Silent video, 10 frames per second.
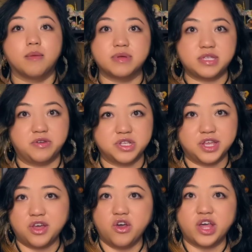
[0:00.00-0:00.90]
But
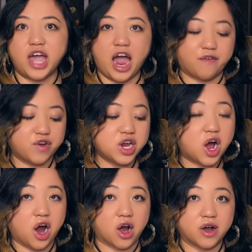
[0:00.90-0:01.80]
seriously though, like every
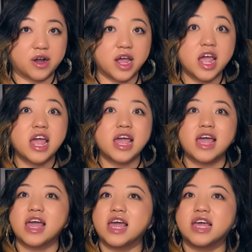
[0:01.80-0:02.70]
card,
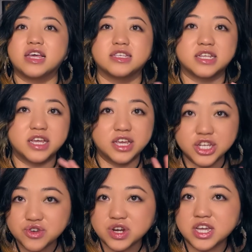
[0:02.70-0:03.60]
it is an
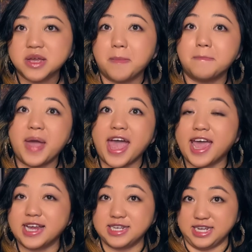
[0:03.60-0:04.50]
intricate
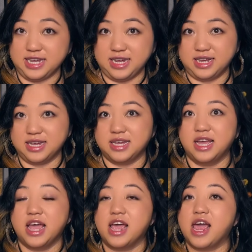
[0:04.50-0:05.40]
painting.
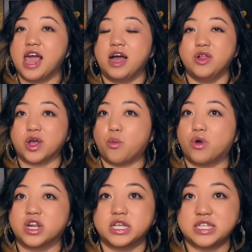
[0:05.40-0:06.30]
Like
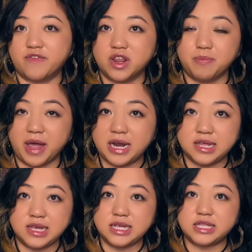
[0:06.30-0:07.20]
when Stephanie
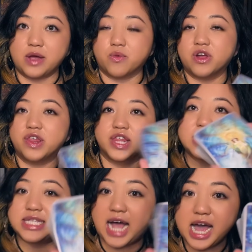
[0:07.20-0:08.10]
painted these, they weren't
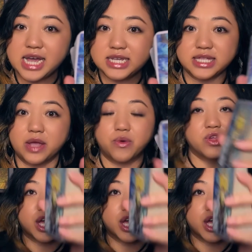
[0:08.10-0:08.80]
this size. They were